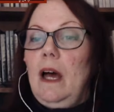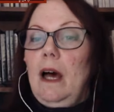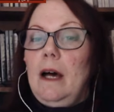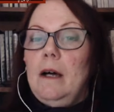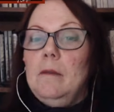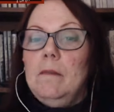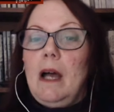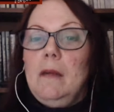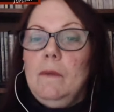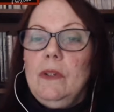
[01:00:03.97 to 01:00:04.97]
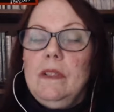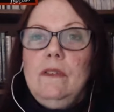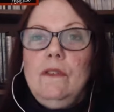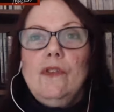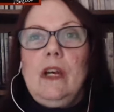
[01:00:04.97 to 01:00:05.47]
I'm going
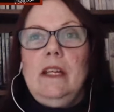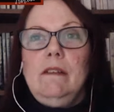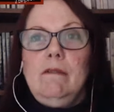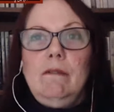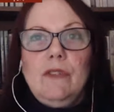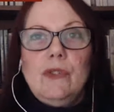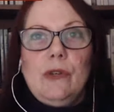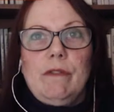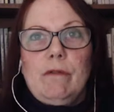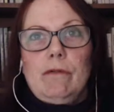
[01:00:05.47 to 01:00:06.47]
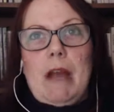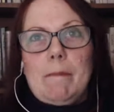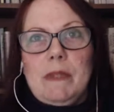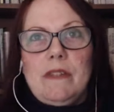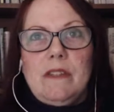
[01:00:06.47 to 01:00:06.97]
to try to sort of
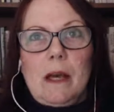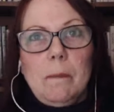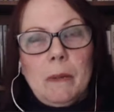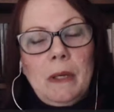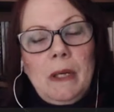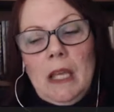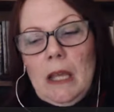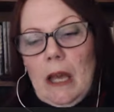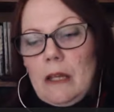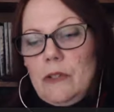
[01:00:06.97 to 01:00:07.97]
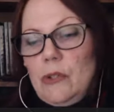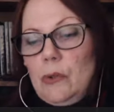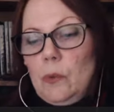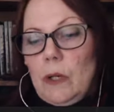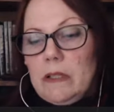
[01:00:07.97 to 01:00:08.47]
wrap this up. I
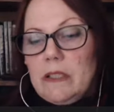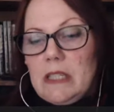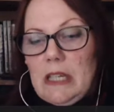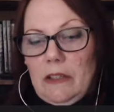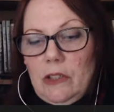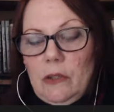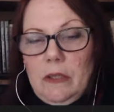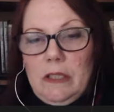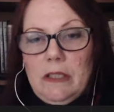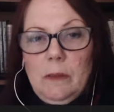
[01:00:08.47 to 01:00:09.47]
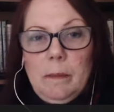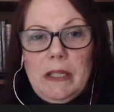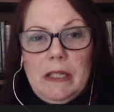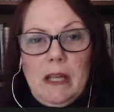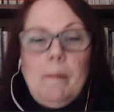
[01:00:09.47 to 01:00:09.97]
do want to tell you a little
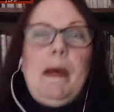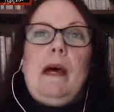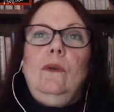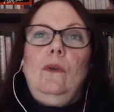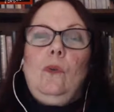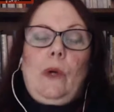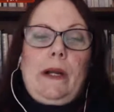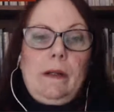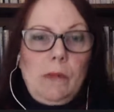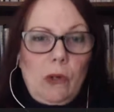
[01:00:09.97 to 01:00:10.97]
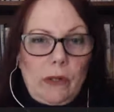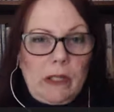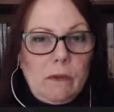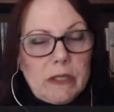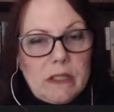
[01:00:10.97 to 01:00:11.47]
bit about where I'm
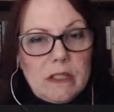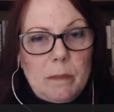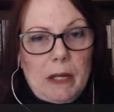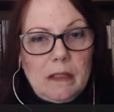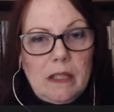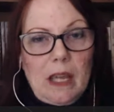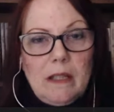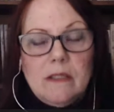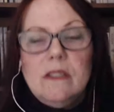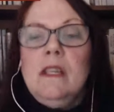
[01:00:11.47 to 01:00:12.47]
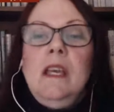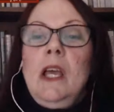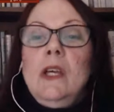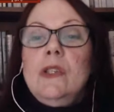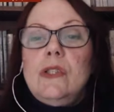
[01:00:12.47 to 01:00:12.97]
going with this podcast.
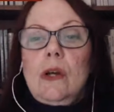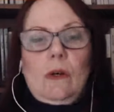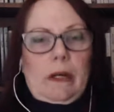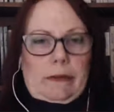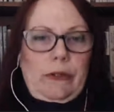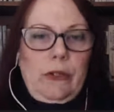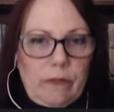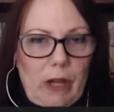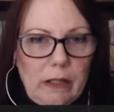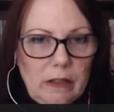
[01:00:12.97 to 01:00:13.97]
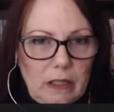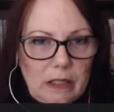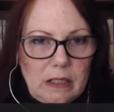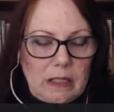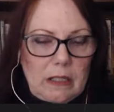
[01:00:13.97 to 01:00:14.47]
So I think you've gotten the
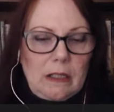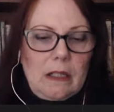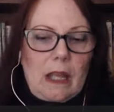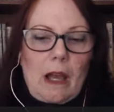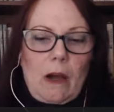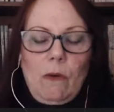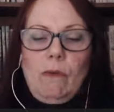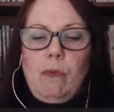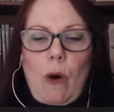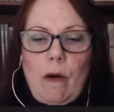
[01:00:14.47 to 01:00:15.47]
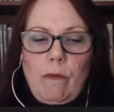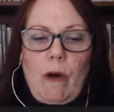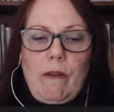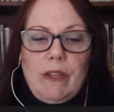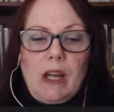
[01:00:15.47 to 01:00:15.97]
idea now
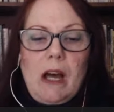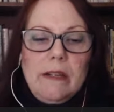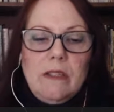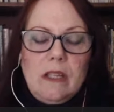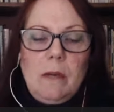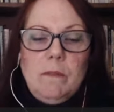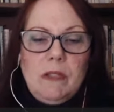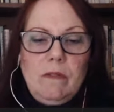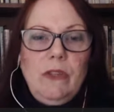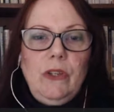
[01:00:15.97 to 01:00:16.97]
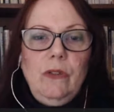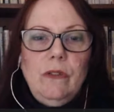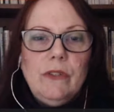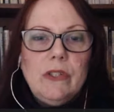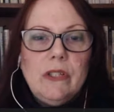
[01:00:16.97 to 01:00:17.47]
of the concept of the
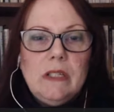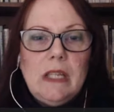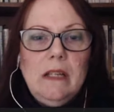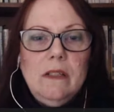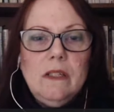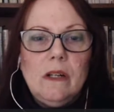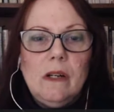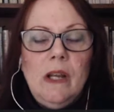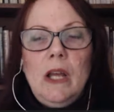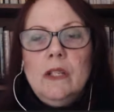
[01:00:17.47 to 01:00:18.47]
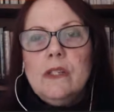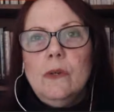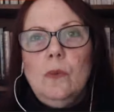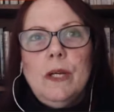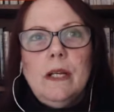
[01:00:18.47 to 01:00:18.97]
universal dancer. So
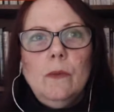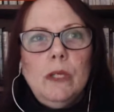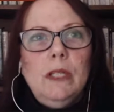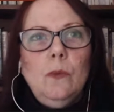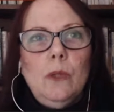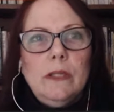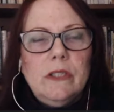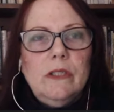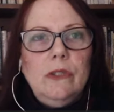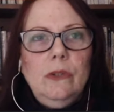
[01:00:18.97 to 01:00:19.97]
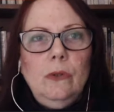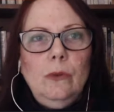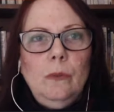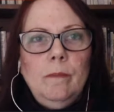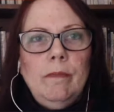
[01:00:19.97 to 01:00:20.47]
what I really want to
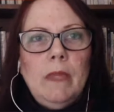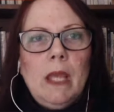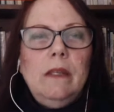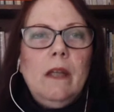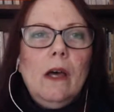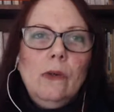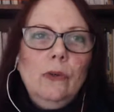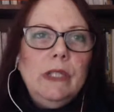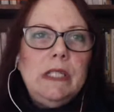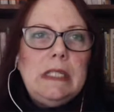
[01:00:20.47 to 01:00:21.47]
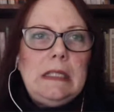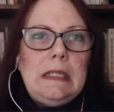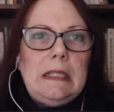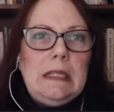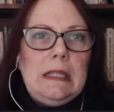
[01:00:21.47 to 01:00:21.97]
do, not only did
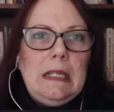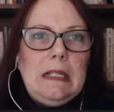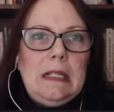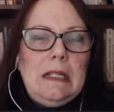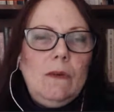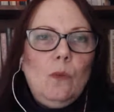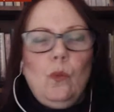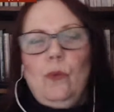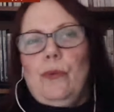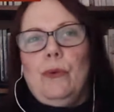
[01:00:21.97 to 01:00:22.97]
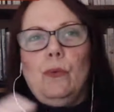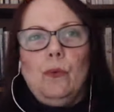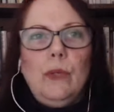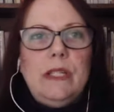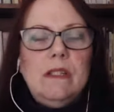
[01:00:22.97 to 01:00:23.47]
the
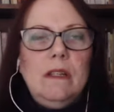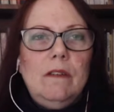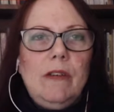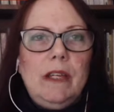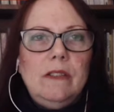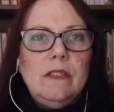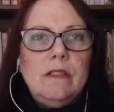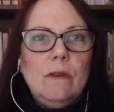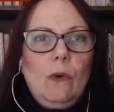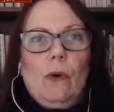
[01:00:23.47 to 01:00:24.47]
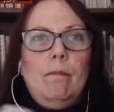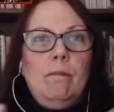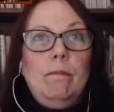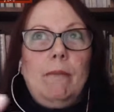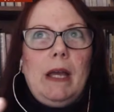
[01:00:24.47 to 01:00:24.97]
recent events,
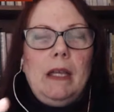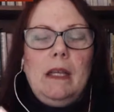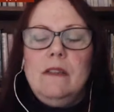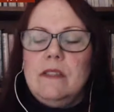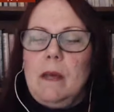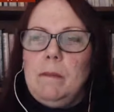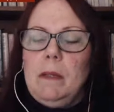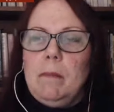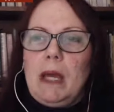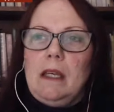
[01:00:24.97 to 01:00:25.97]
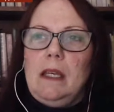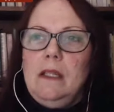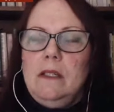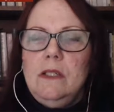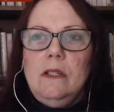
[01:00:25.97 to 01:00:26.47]
or my stepping back
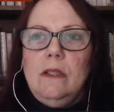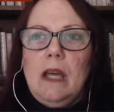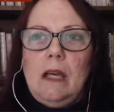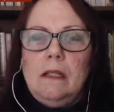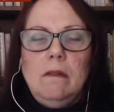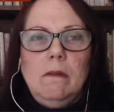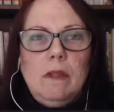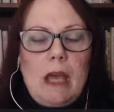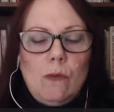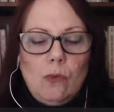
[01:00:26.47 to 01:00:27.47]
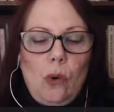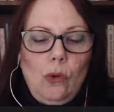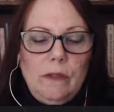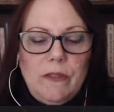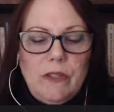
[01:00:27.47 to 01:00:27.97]
into that
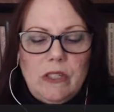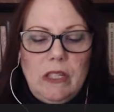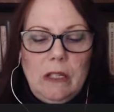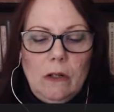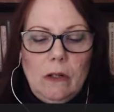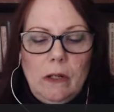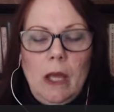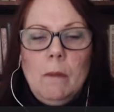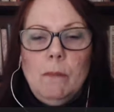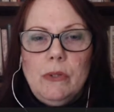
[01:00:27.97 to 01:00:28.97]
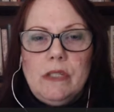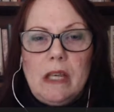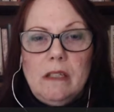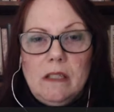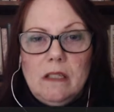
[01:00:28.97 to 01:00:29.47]
role of the seeker,
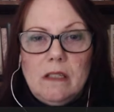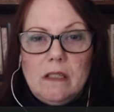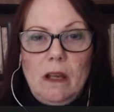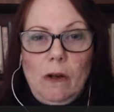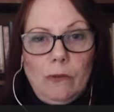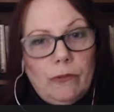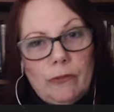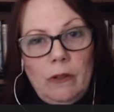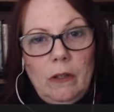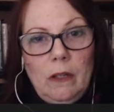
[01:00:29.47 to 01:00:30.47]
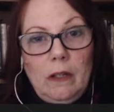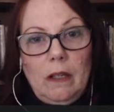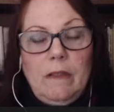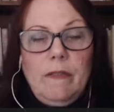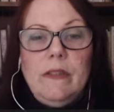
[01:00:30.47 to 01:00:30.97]
present itself
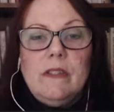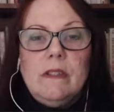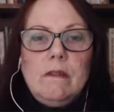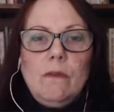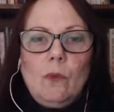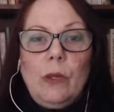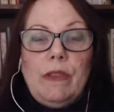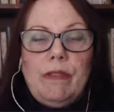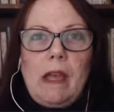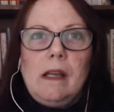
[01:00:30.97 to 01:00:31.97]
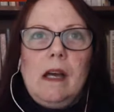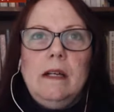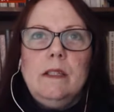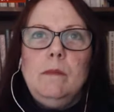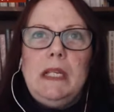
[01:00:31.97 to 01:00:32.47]
with that
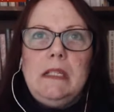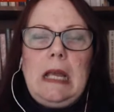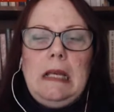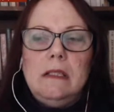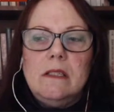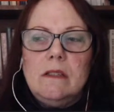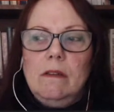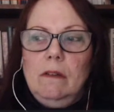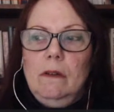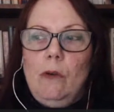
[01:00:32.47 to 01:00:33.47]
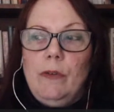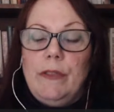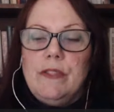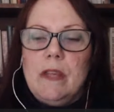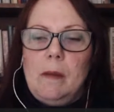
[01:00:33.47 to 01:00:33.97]
cosmic dance over
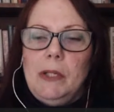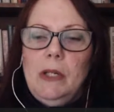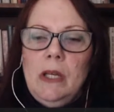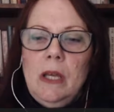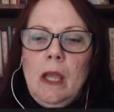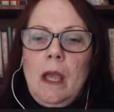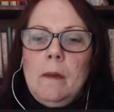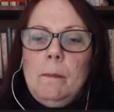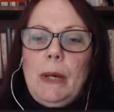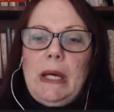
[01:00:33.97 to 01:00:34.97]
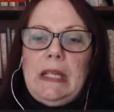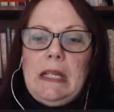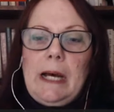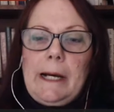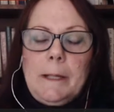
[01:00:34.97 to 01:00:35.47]
the summer,
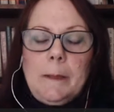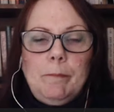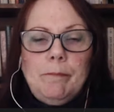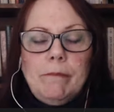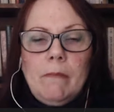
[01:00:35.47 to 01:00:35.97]
but also